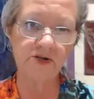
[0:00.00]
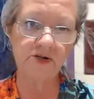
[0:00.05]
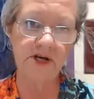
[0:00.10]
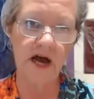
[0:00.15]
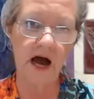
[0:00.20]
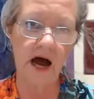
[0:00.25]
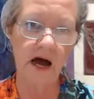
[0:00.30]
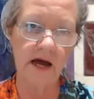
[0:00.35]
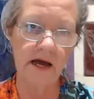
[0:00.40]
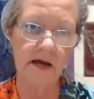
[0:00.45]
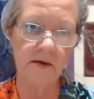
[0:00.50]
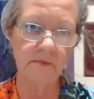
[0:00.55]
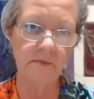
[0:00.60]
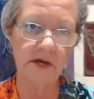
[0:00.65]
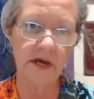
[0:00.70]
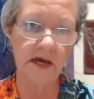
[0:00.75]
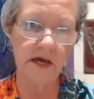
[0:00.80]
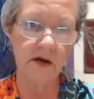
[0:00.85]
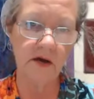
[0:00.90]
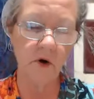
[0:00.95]
I am
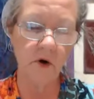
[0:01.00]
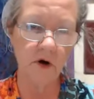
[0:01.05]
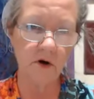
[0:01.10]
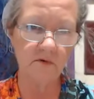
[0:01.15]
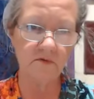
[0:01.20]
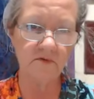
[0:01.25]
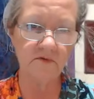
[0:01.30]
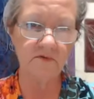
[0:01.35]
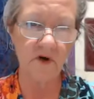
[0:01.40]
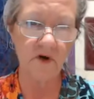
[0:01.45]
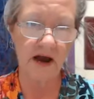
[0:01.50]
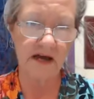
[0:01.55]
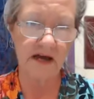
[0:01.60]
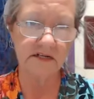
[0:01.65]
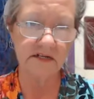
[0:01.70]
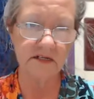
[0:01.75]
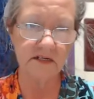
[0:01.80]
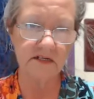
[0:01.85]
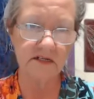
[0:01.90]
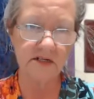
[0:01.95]
keyword
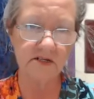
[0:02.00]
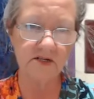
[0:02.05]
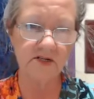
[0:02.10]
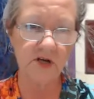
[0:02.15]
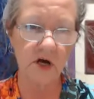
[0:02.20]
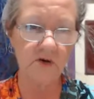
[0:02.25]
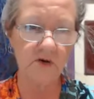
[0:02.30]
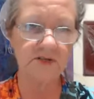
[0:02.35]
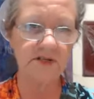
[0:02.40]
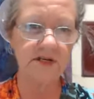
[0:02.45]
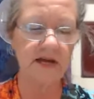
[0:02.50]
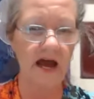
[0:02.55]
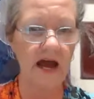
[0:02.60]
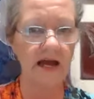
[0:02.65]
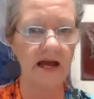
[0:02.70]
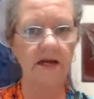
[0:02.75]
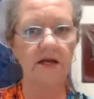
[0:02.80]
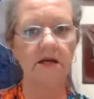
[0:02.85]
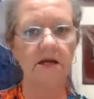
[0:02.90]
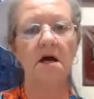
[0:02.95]
phrases
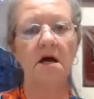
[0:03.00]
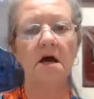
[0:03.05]
associated